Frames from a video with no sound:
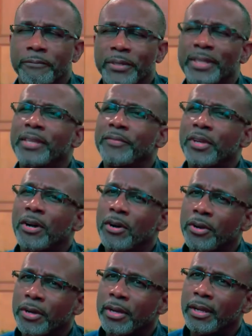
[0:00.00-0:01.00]
Really give you a,
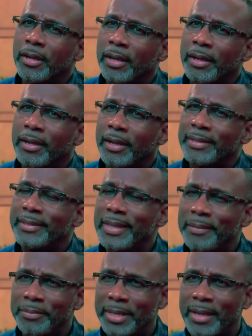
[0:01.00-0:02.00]
a,
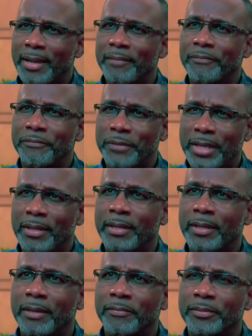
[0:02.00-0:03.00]
deep down um, feeling
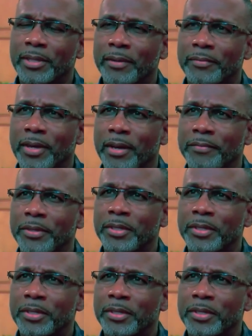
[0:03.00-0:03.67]
of, of, of the